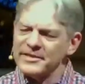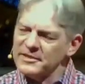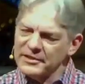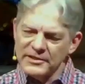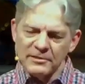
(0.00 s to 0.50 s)

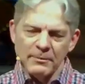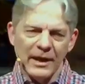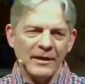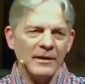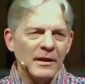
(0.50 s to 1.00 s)
God says,
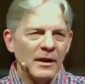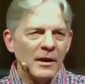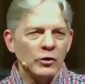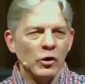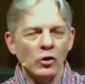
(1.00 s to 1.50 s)
listen,
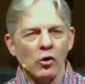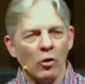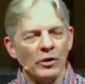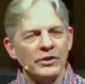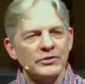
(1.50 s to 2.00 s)
man,
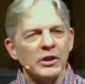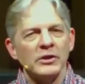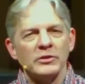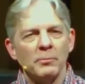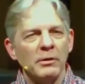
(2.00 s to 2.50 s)
your goal
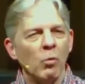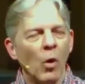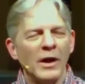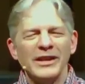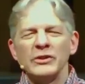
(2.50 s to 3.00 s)
is to
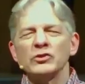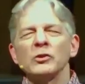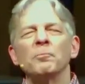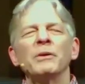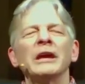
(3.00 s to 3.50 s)
be
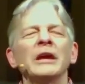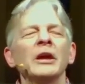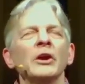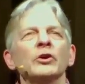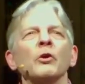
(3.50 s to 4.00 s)
one. It should
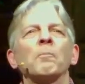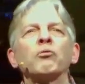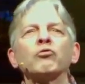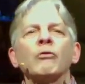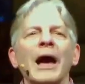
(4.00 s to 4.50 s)
be
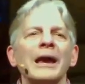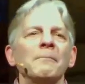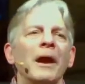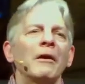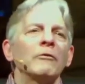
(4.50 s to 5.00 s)
your
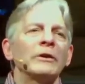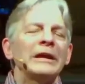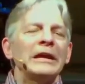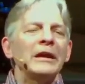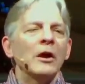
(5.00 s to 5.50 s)

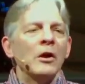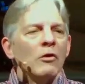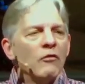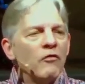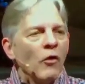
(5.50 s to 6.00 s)

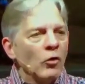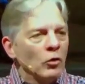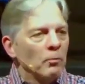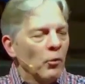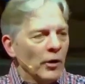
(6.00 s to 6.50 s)
primary
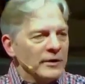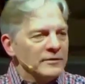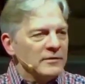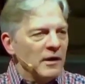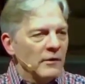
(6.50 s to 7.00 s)
focal
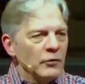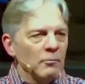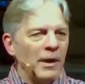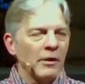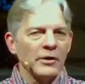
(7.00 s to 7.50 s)
point
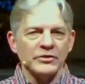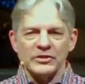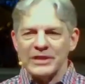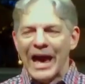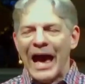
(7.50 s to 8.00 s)
of your
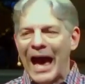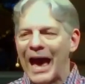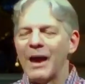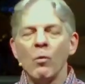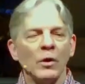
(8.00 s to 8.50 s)
marriage is
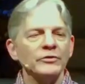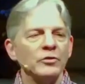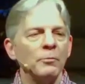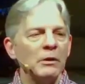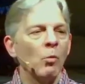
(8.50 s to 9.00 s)
I
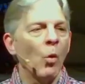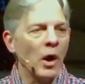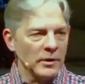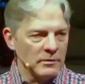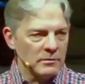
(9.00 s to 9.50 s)
want to
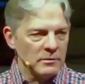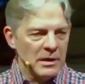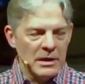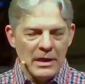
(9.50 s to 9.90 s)
be one.